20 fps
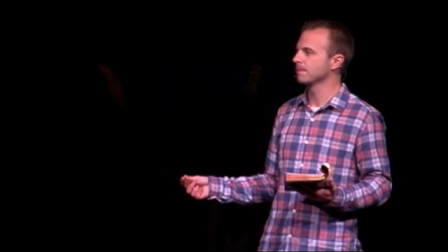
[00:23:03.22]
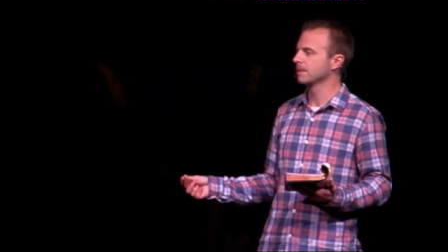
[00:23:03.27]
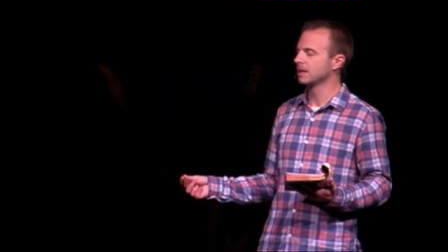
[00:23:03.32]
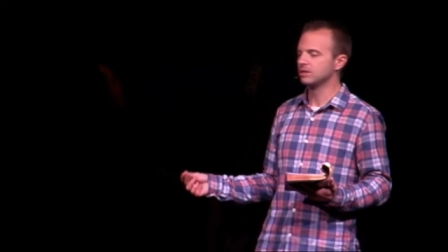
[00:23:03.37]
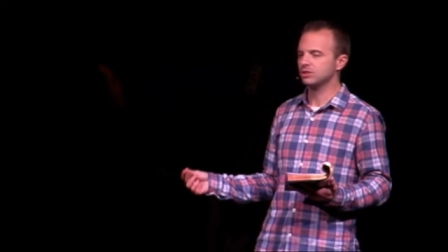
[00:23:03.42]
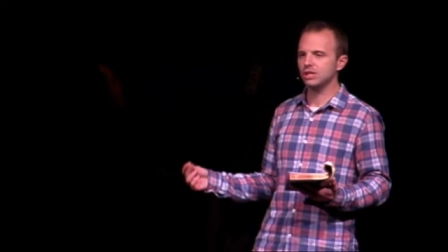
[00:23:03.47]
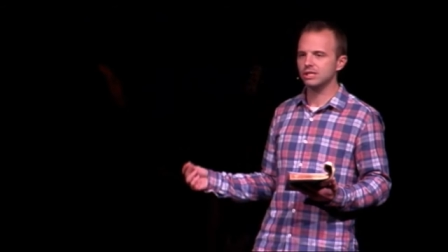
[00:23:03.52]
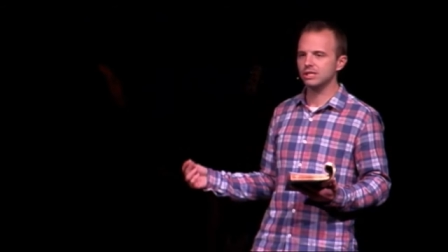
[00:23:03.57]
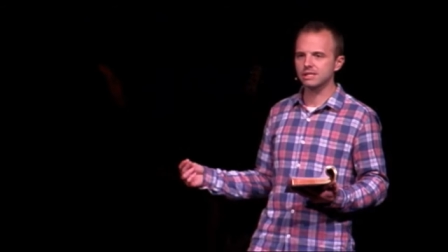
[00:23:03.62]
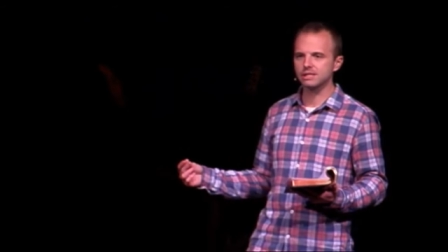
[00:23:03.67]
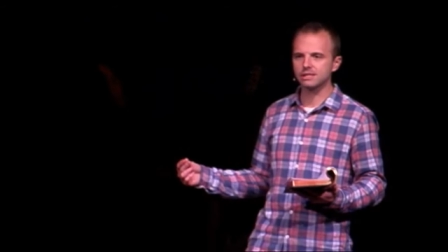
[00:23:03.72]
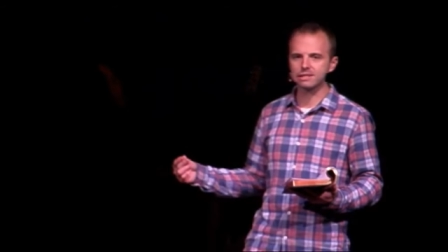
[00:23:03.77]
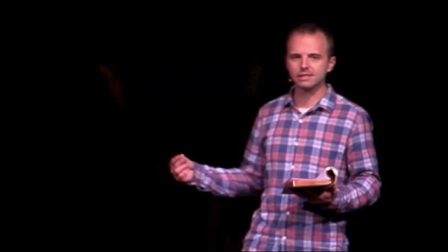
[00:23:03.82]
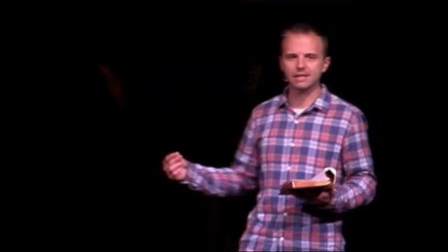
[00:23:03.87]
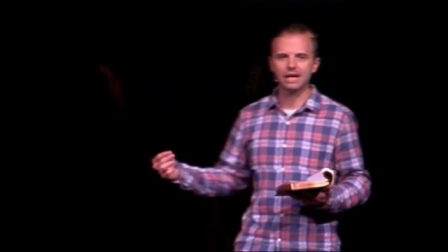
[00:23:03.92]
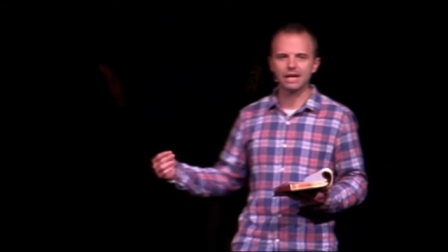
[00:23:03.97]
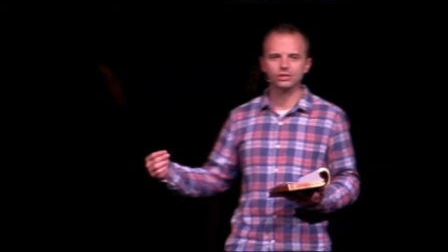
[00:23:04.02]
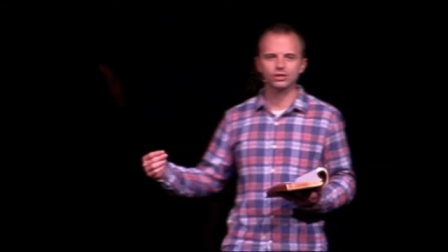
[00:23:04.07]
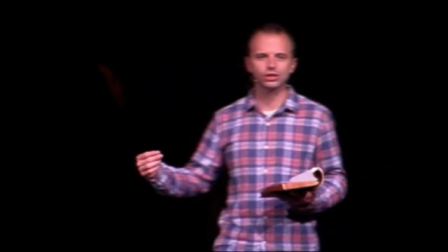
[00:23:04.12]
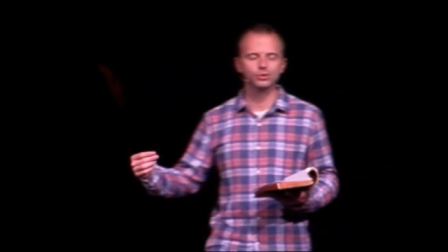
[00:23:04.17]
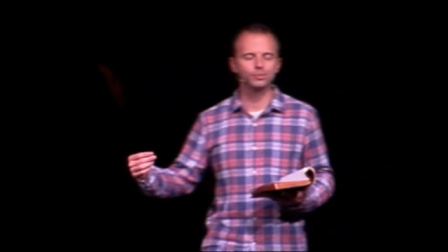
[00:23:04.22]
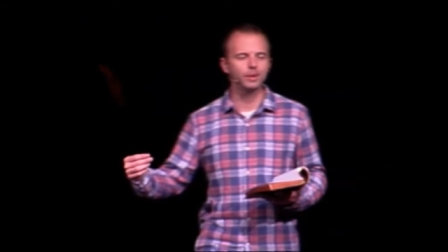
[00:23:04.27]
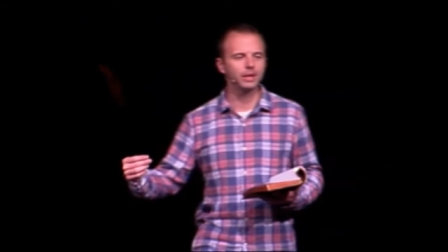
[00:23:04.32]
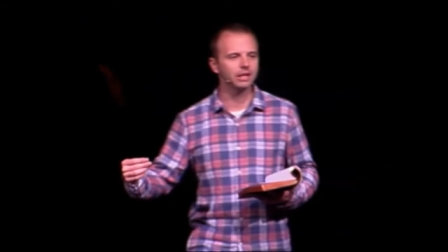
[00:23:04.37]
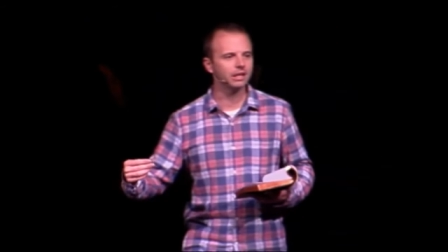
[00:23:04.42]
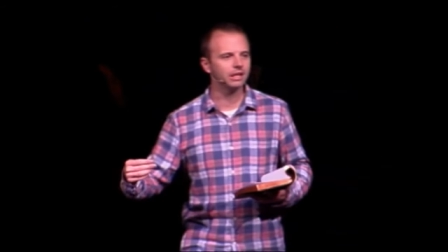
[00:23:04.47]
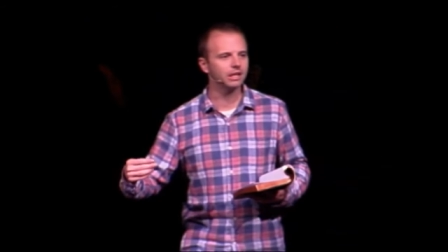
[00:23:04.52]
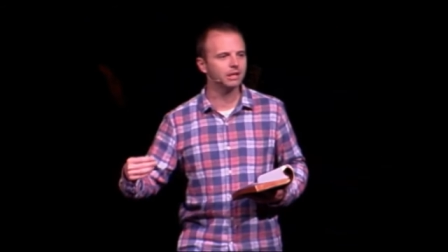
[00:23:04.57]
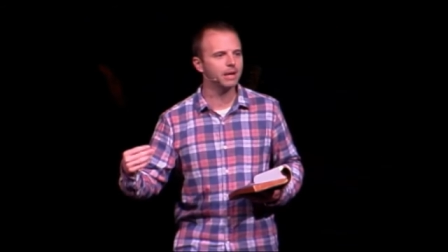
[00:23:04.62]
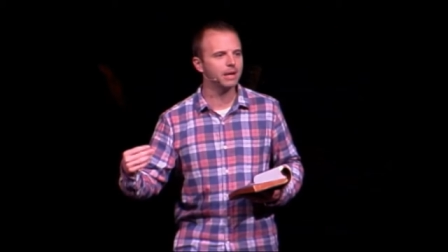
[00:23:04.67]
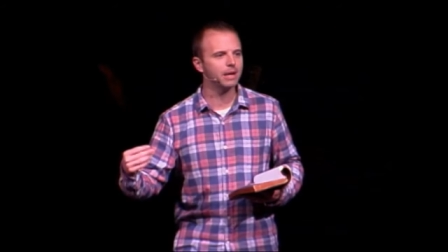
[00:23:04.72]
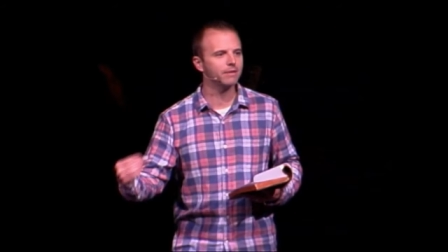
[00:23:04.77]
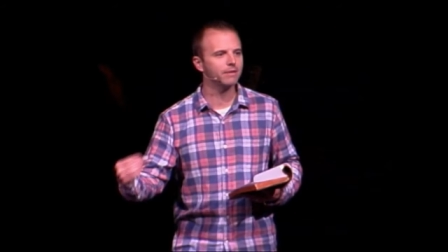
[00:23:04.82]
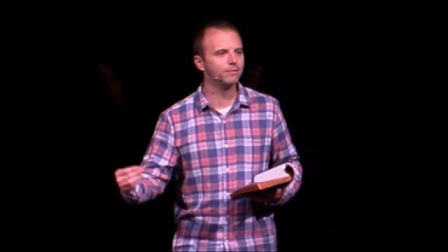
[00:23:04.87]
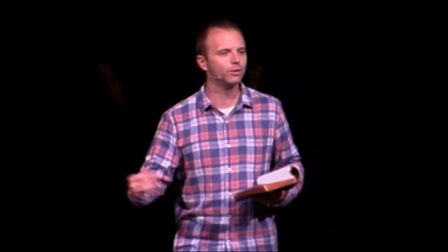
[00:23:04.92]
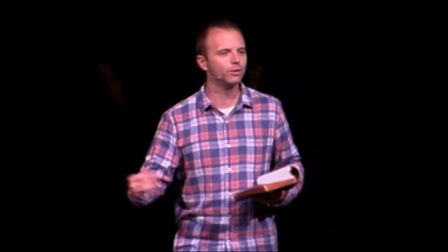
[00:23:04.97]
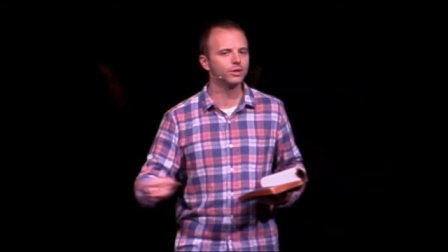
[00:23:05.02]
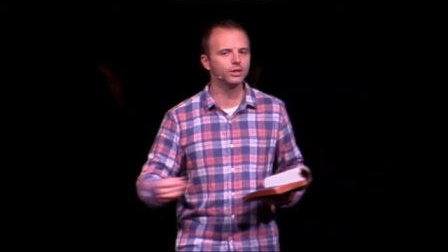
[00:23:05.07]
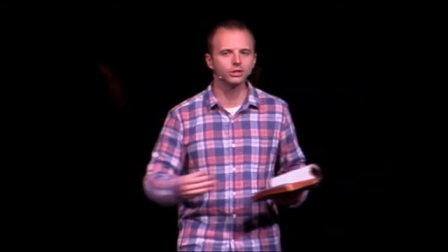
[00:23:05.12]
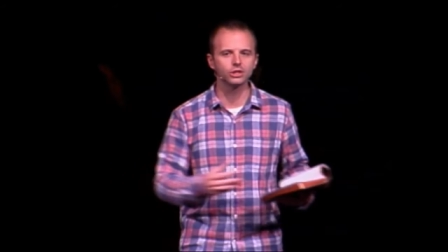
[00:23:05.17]
Jesus is not just speaking in
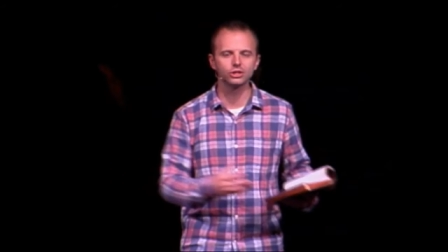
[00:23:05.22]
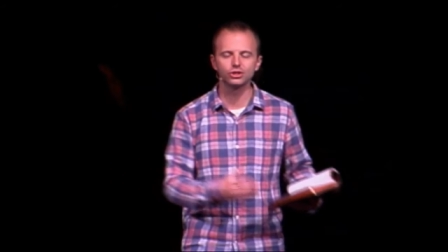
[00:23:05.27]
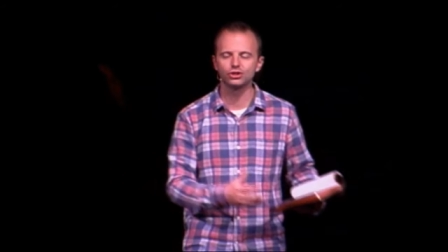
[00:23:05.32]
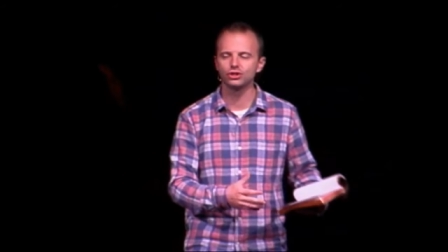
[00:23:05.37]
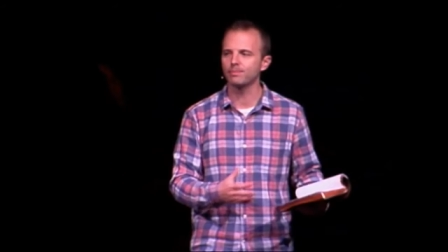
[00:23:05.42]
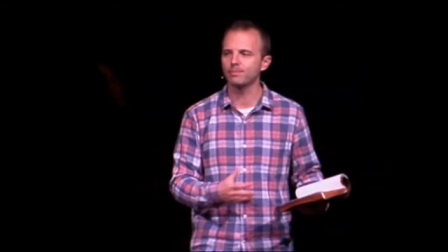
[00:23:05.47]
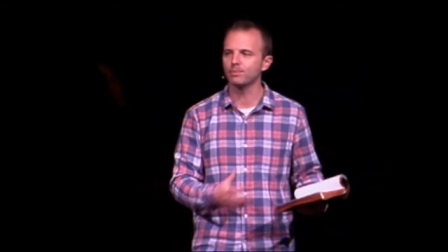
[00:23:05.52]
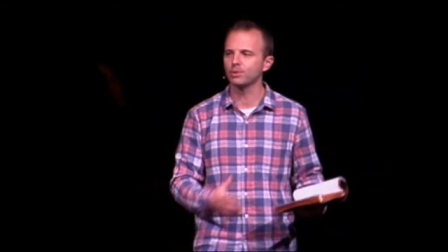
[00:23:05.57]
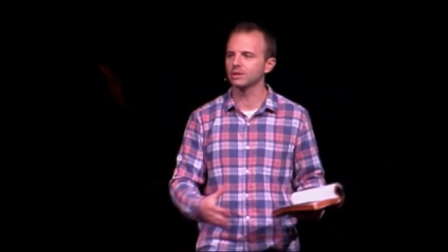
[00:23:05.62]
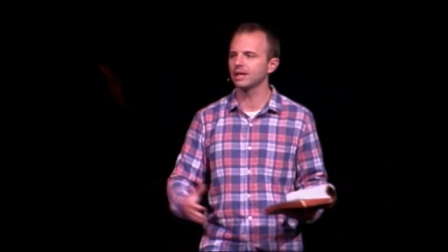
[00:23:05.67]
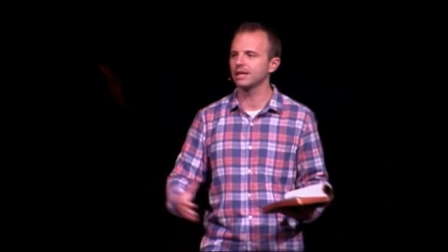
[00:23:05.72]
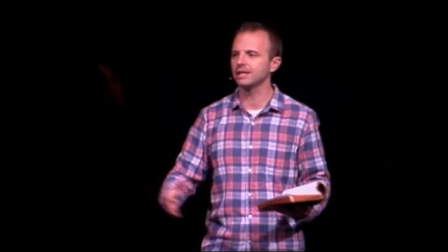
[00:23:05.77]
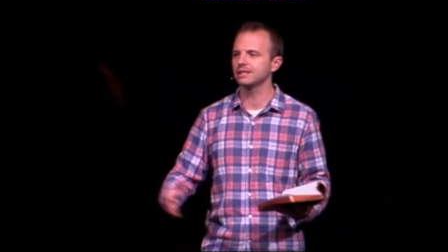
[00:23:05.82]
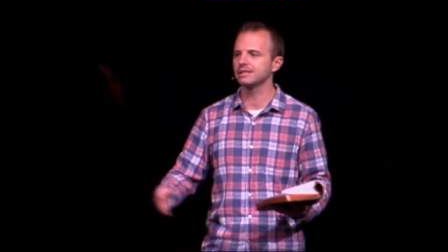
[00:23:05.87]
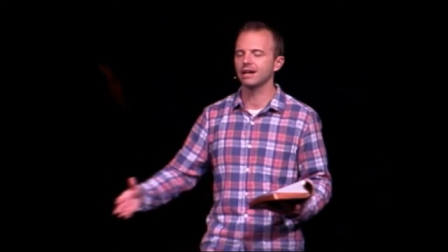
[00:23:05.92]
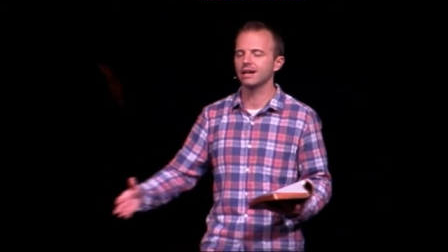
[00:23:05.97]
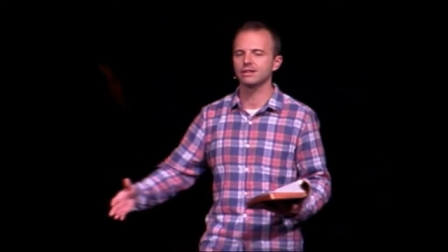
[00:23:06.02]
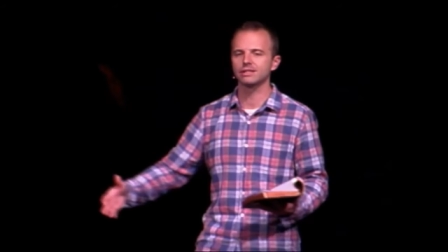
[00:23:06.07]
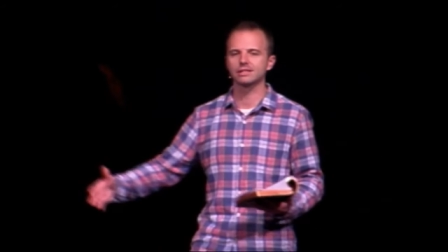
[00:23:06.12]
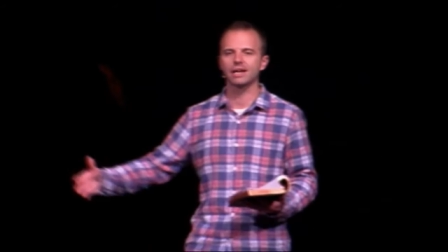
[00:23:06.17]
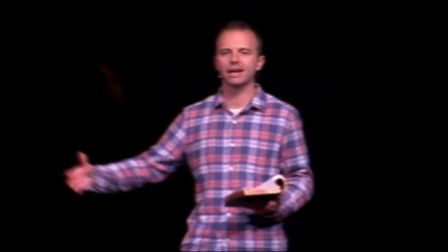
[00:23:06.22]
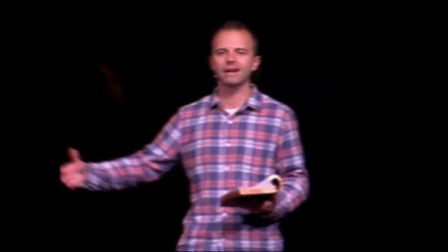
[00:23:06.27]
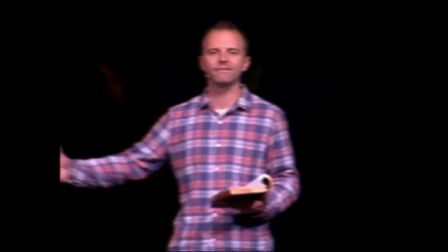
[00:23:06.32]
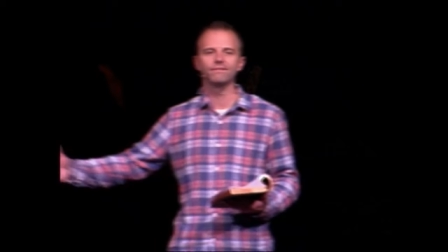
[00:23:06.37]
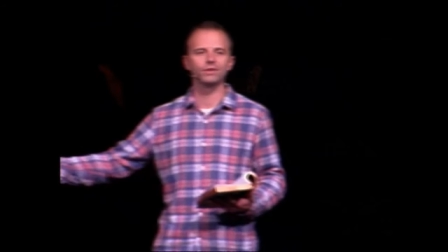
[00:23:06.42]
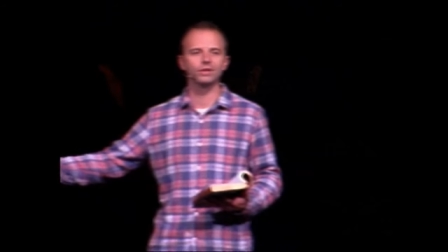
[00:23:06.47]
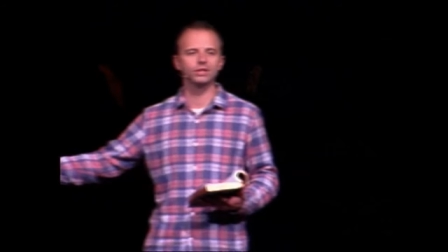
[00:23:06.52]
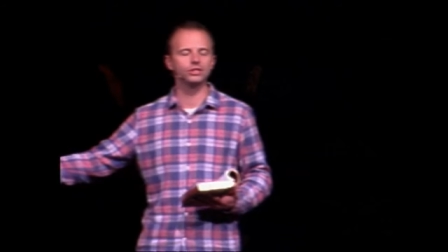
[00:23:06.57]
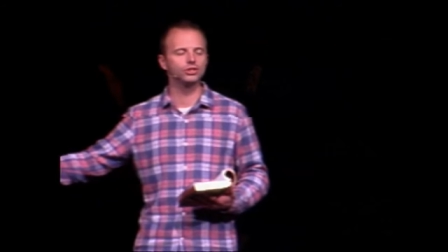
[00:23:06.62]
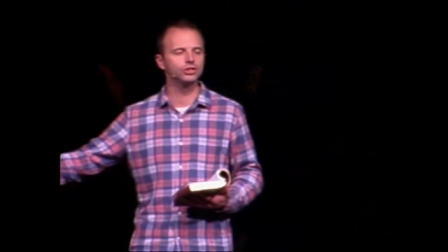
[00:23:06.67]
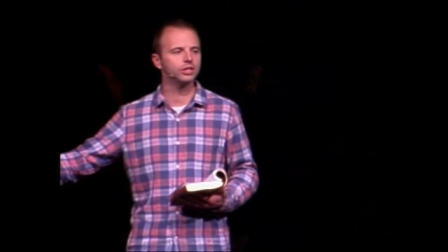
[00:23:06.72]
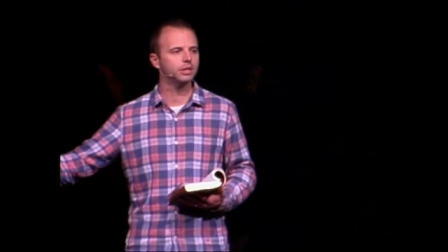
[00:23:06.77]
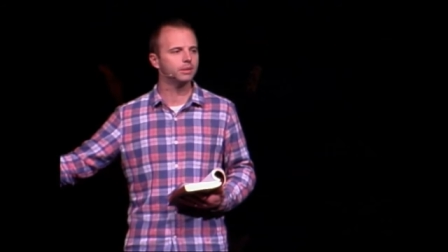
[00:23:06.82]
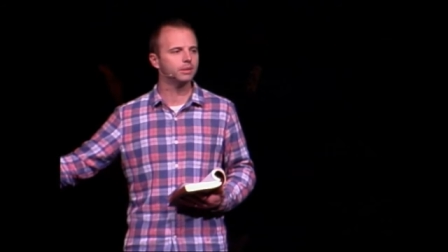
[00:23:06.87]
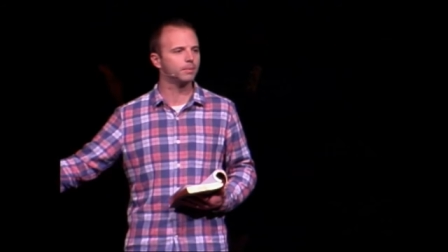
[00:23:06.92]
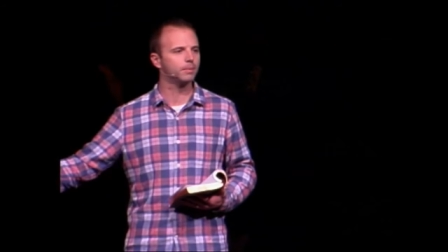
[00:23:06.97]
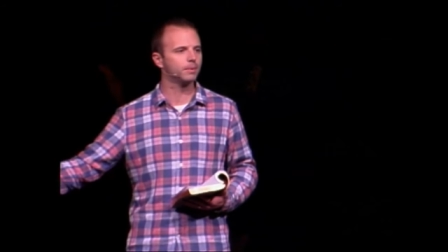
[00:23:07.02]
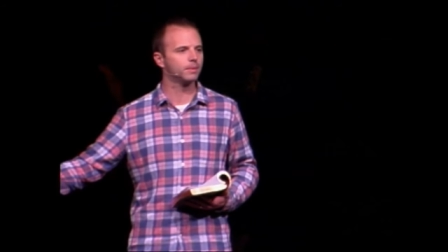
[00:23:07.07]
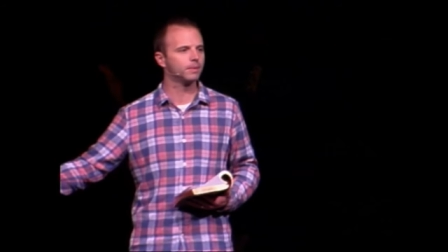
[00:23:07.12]
metaphor, the Good Shepherd lays down his life for his sheep.